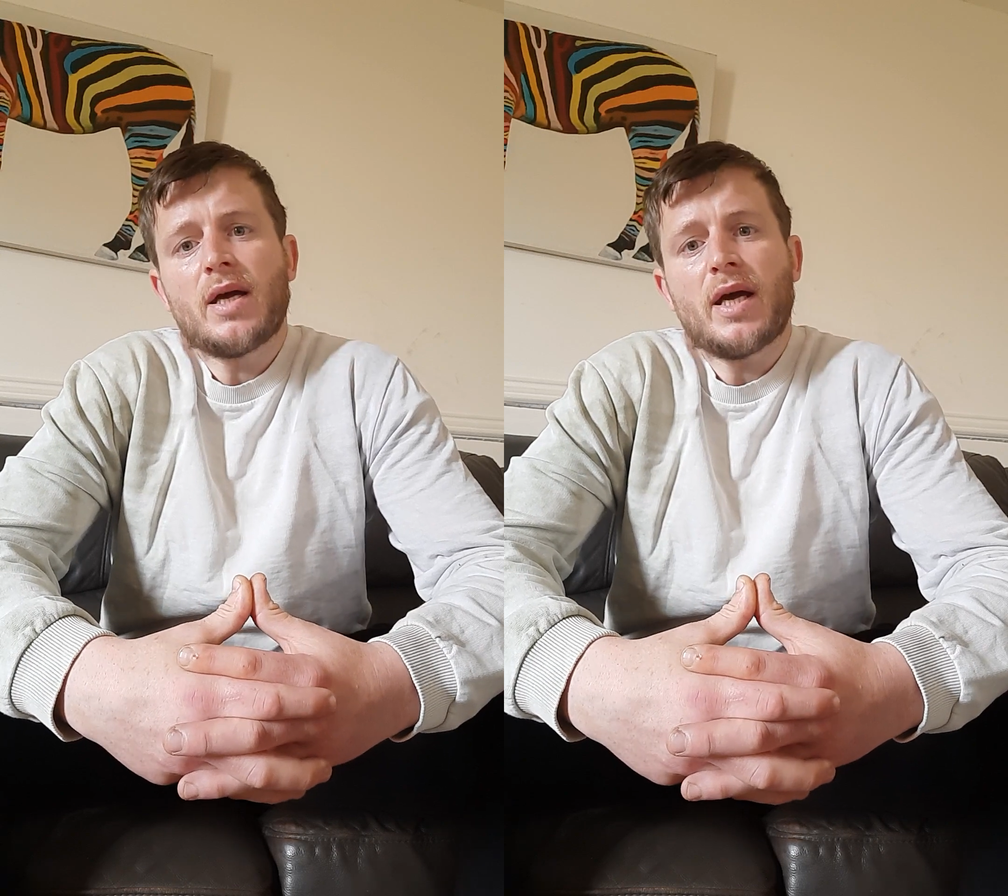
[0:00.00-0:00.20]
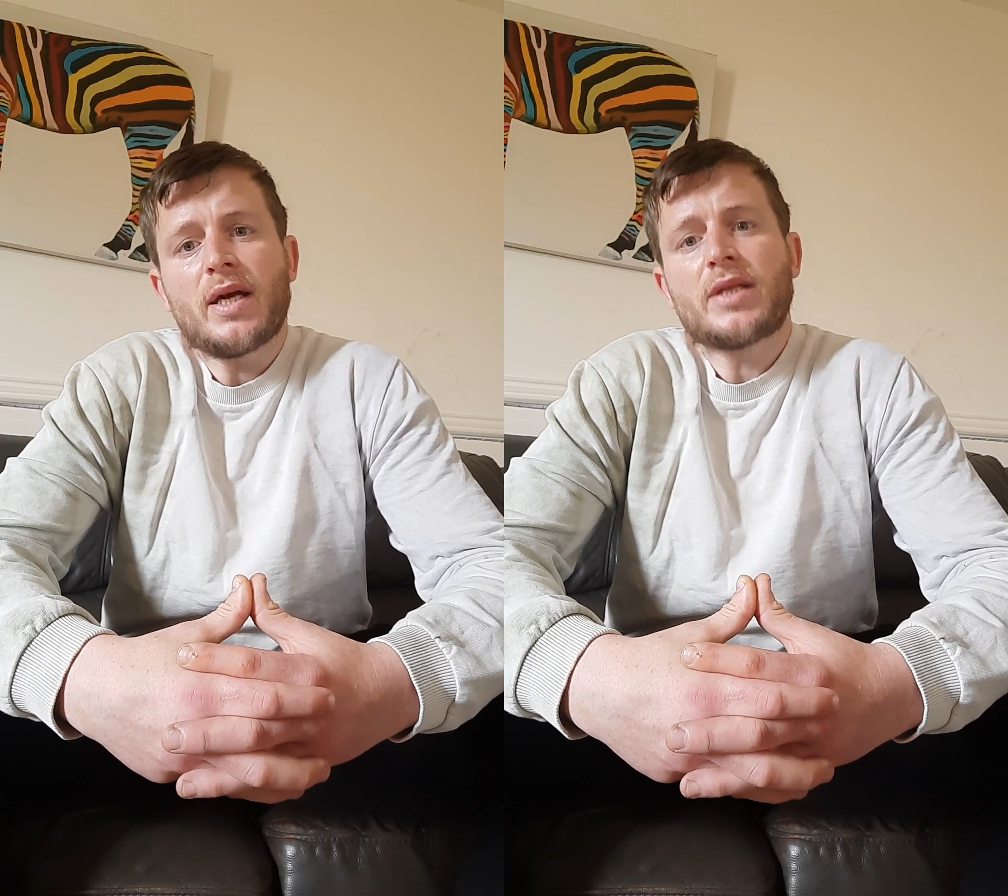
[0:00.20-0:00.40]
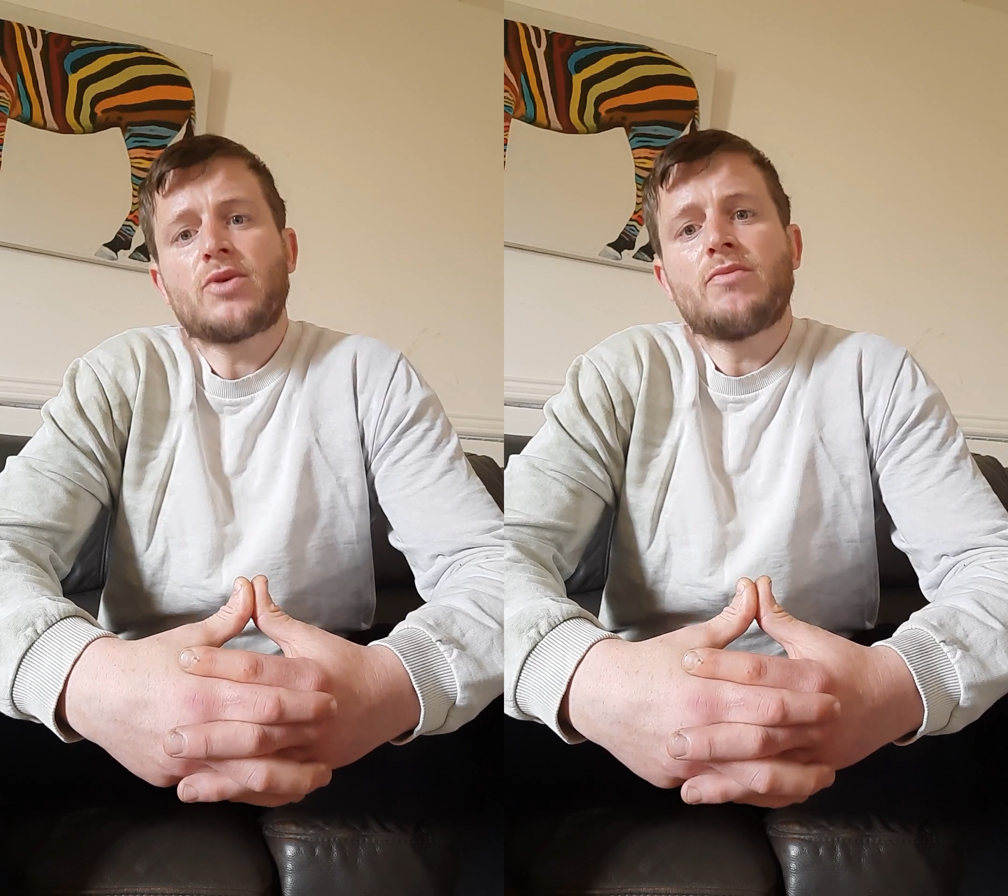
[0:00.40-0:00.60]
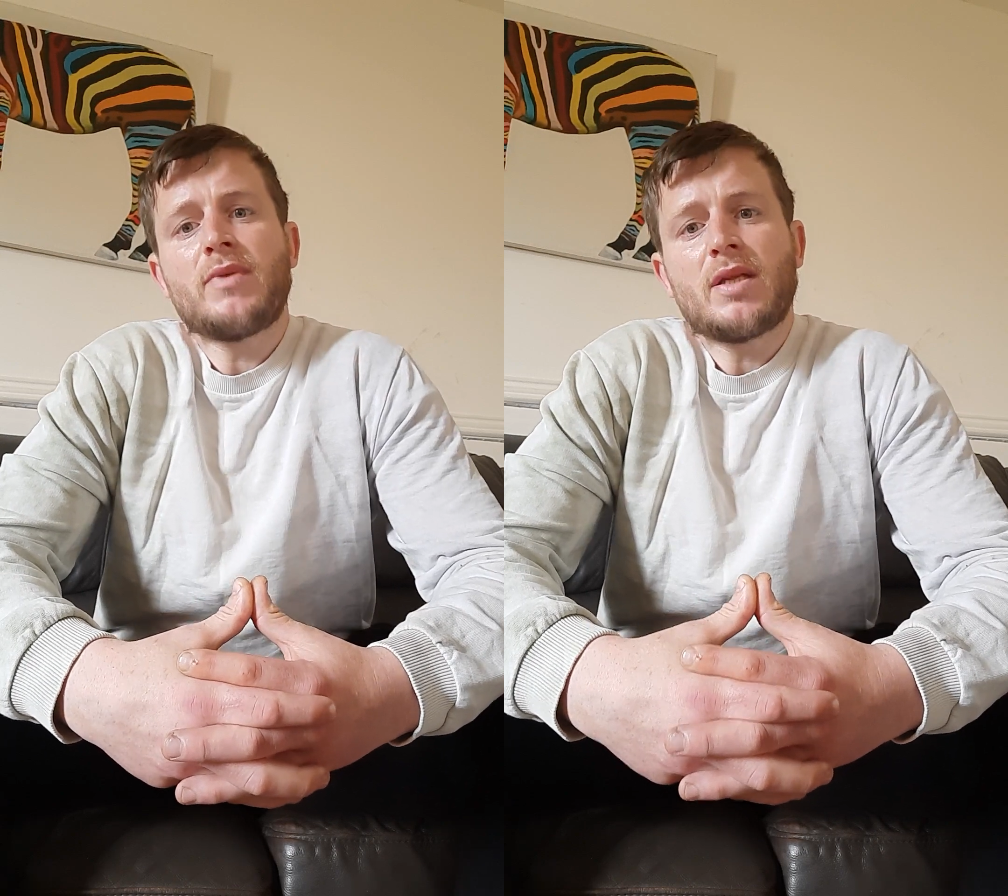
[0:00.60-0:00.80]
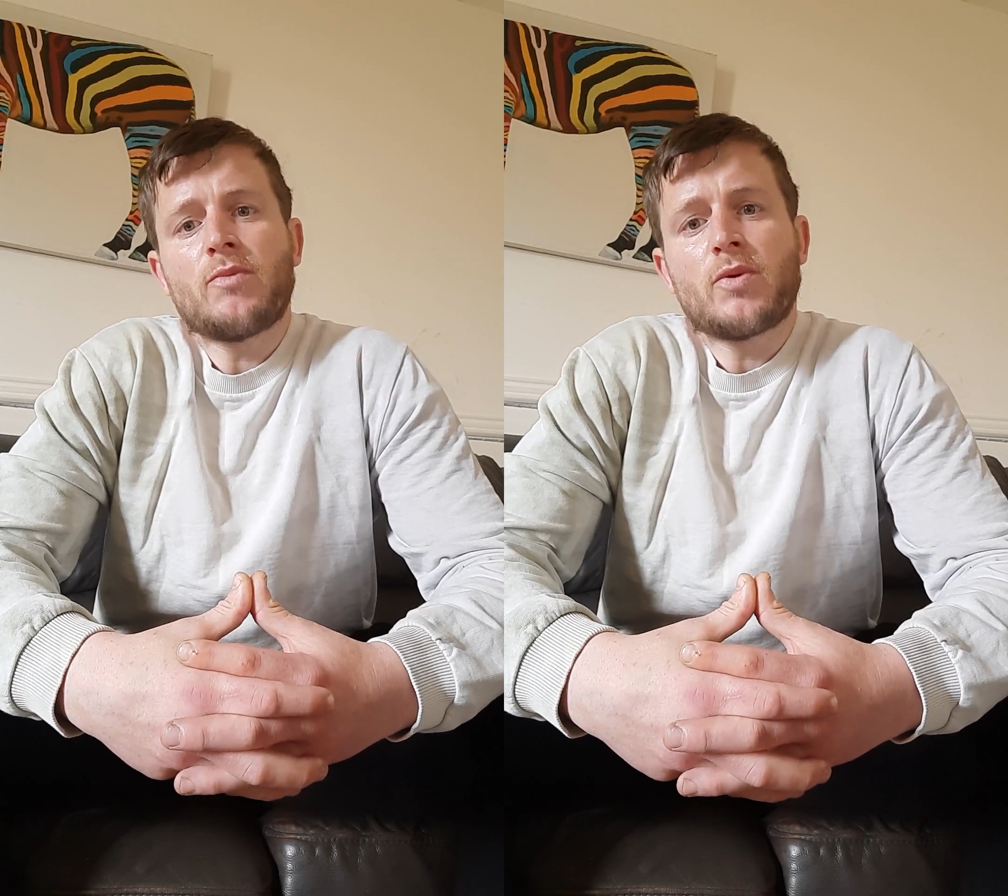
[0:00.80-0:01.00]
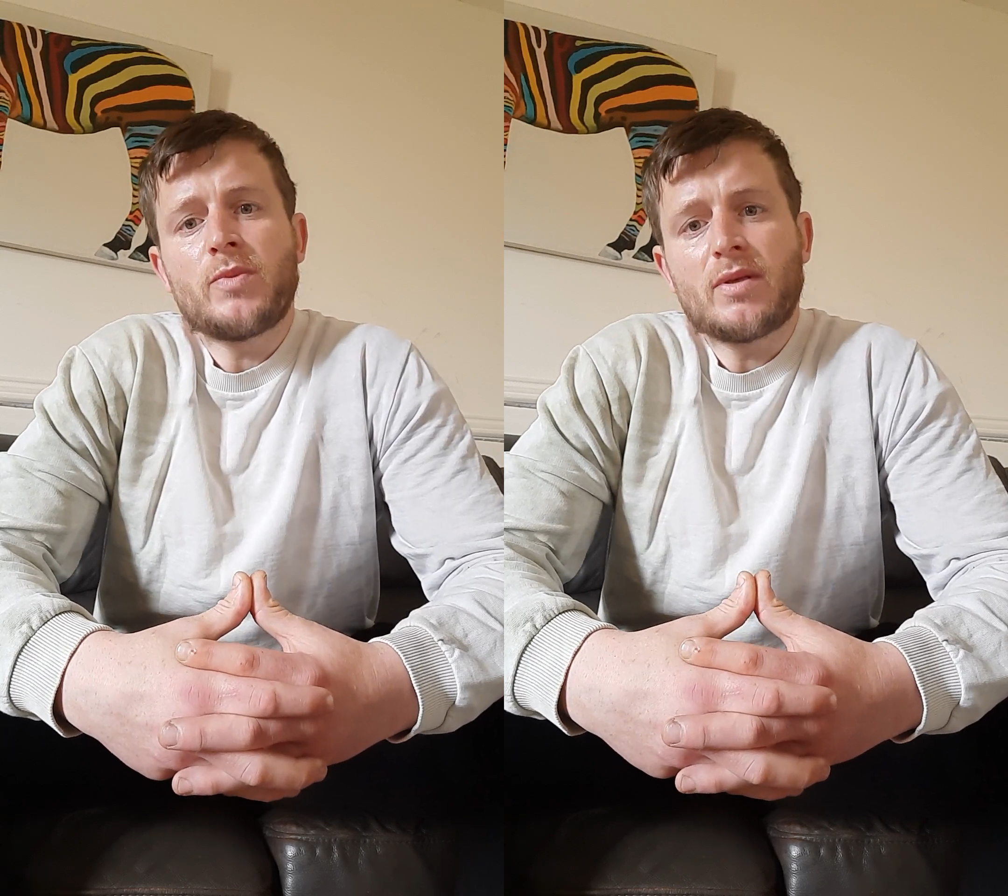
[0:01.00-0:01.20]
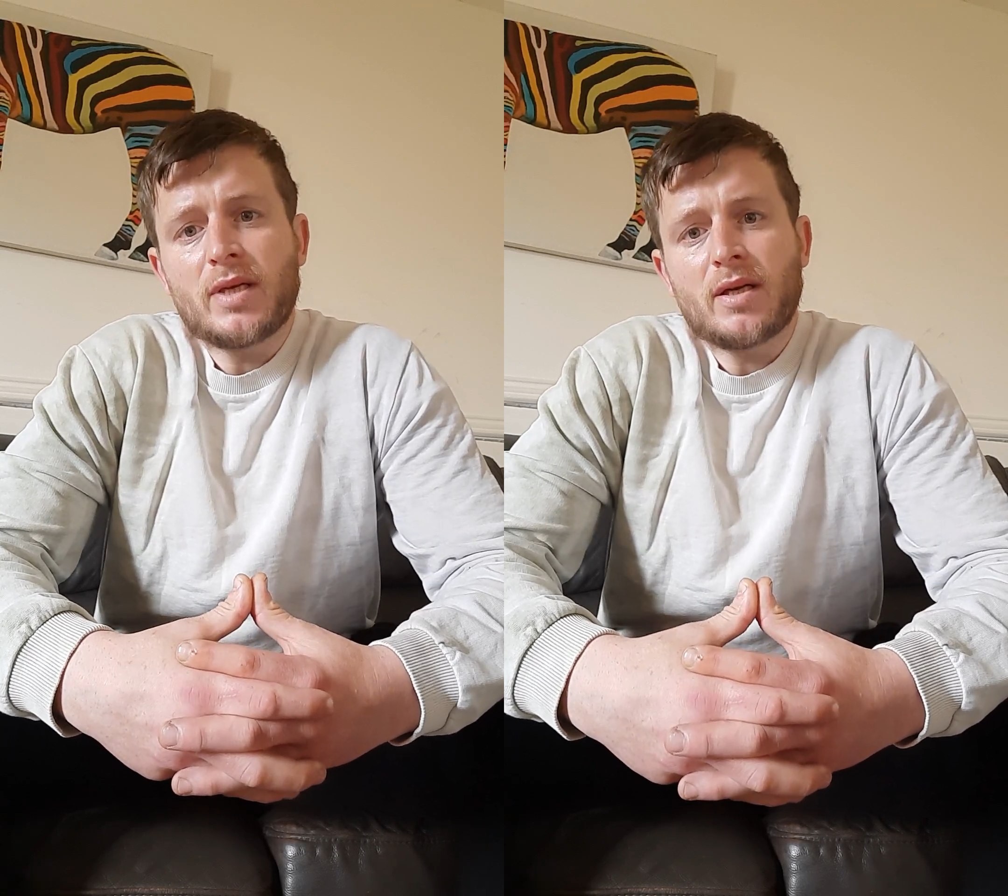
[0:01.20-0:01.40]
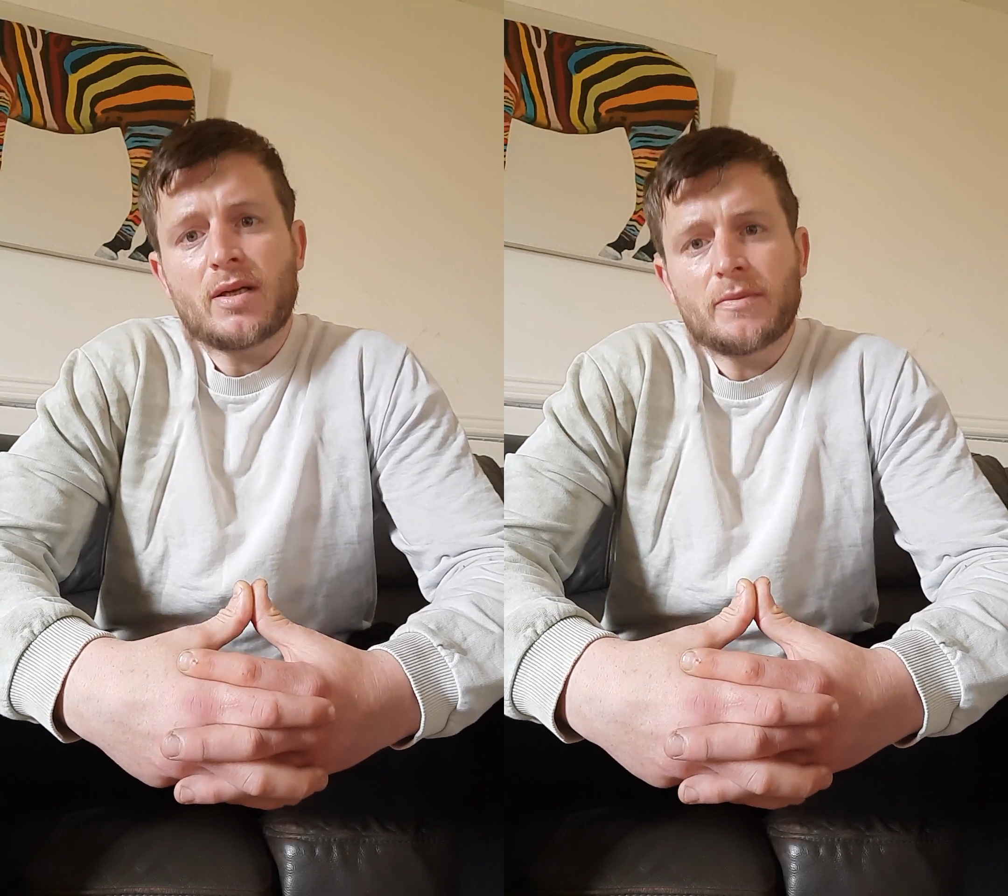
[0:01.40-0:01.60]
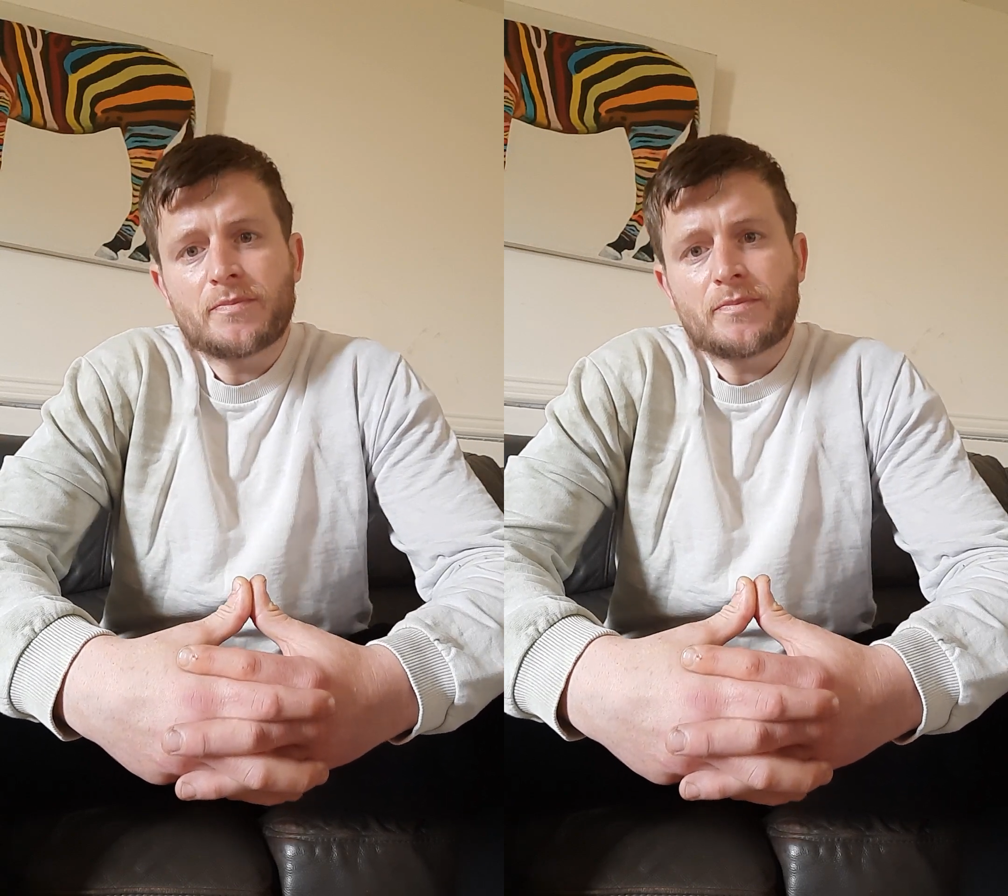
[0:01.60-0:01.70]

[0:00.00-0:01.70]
And I had to go meet them 1 week later